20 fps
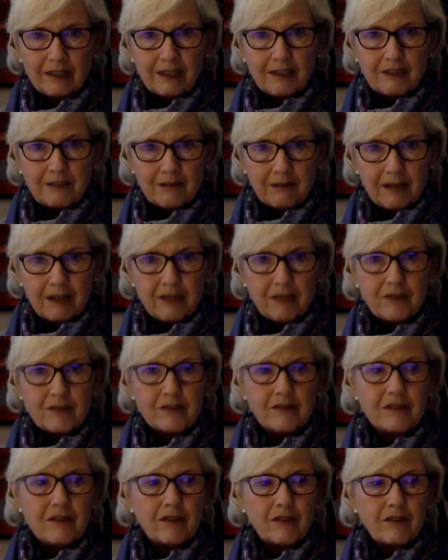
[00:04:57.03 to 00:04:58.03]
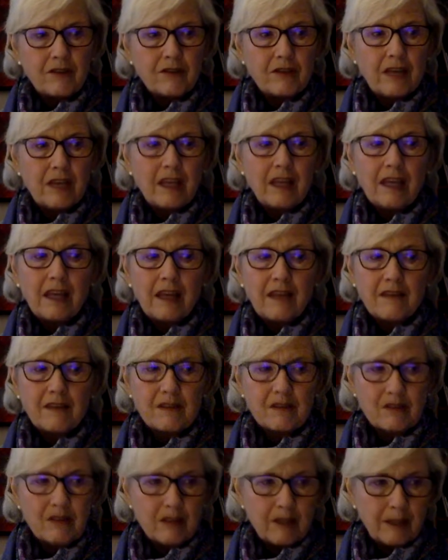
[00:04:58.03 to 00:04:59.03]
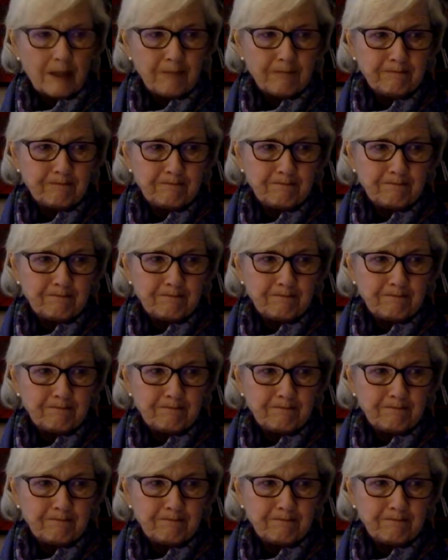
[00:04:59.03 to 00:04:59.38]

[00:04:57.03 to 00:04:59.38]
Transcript: directions that they're taking at this time.